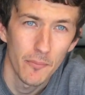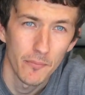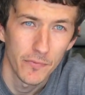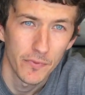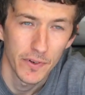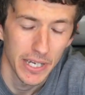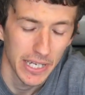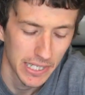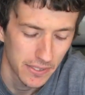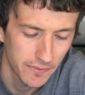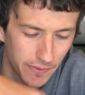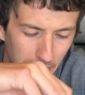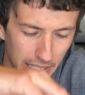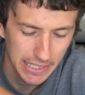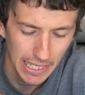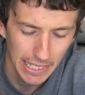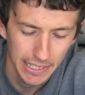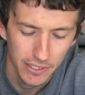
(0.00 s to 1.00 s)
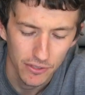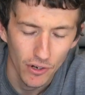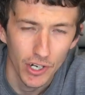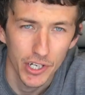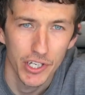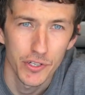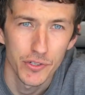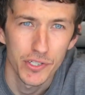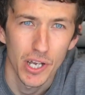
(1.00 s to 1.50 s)
For this anchor I
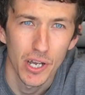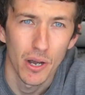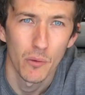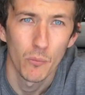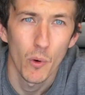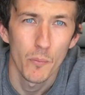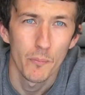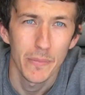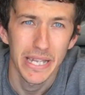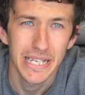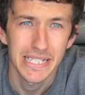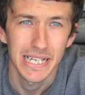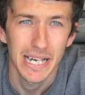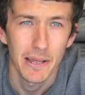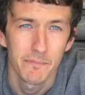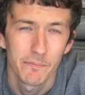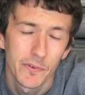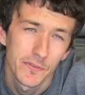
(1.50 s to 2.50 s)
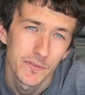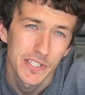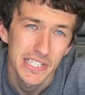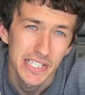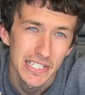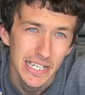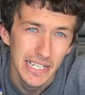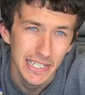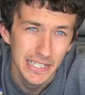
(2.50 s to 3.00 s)
use a 1 meter length of
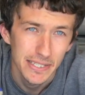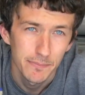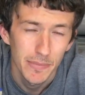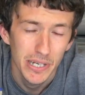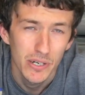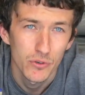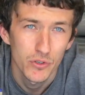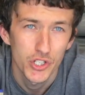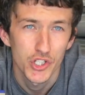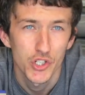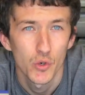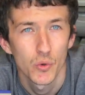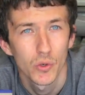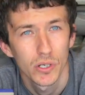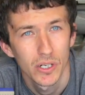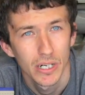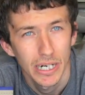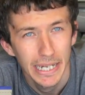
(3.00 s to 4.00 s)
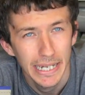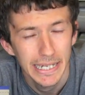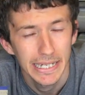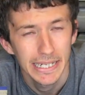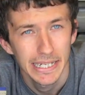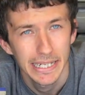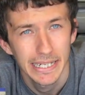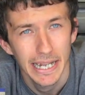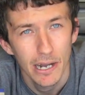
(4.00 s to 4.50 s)
6mm short link
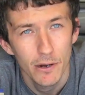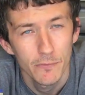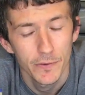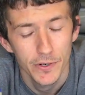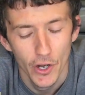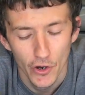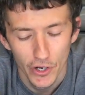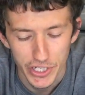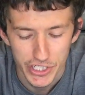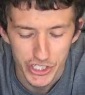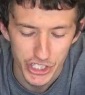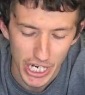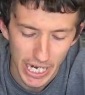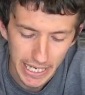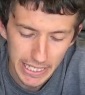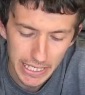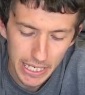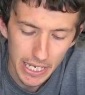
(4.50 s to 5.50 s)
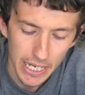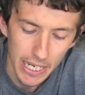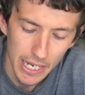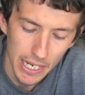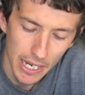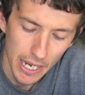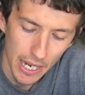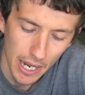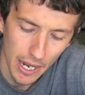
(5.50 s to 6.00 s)
galvanized chain,
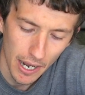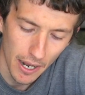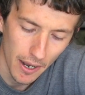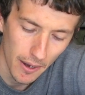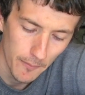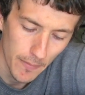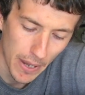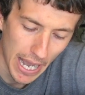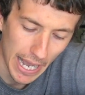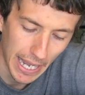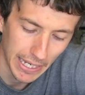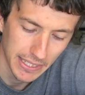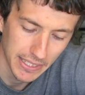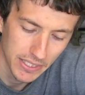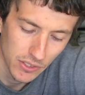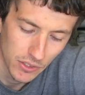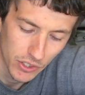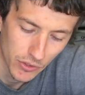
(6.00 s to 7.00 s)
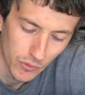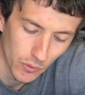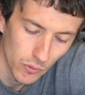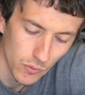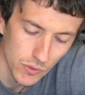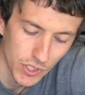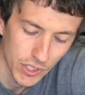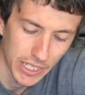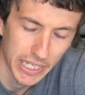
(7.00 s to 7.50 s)
and you'll
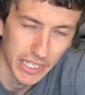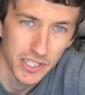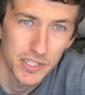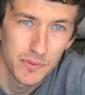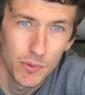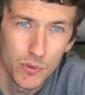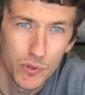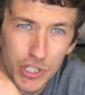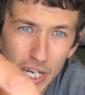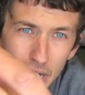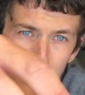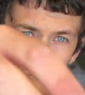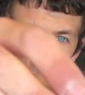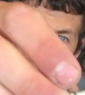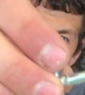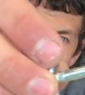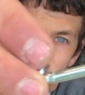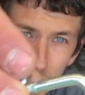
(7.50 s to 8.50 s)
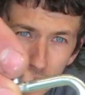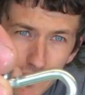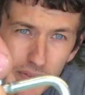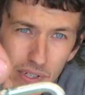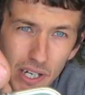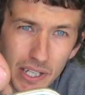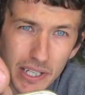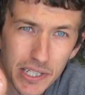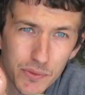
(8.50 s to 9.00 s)
also need a small shackle,
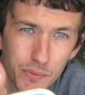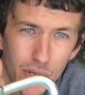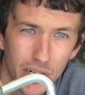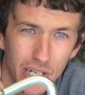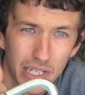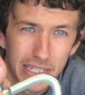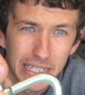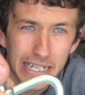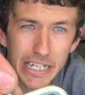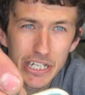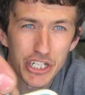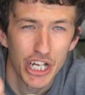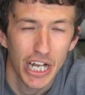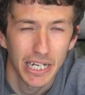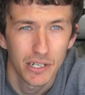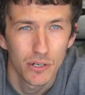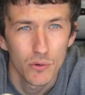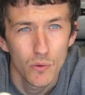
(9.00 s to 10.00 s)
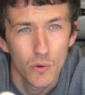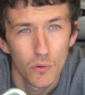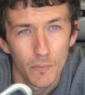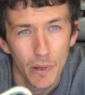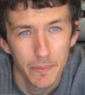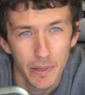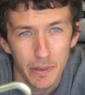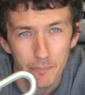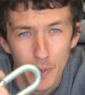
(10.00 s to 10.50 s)
something like this one, a D shackle or
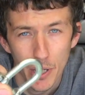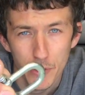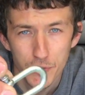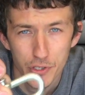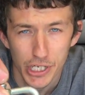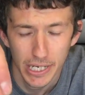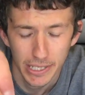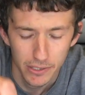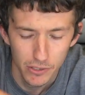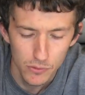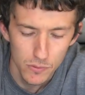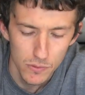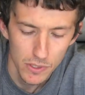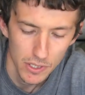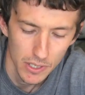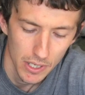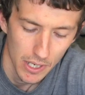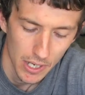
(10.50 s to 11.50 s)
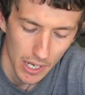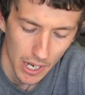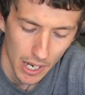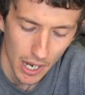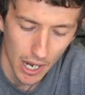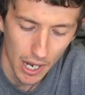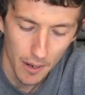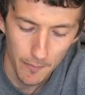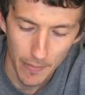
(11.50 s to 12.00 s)
maybe a bow shackle,
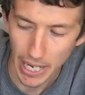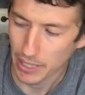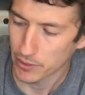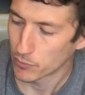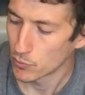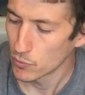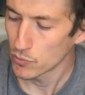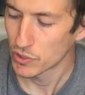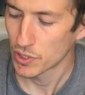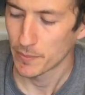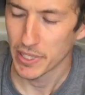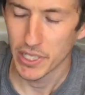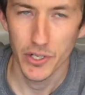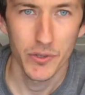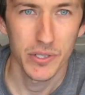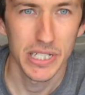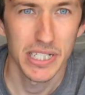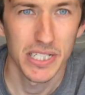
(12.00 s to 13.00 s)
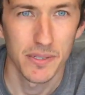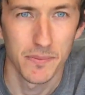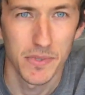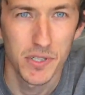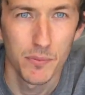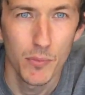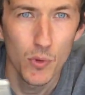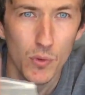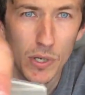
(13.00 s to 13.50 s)
and we'll also be using some
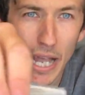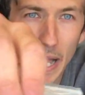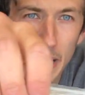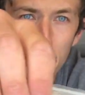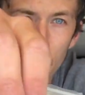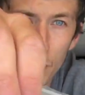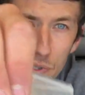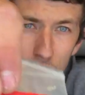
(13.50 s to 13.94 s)
small cable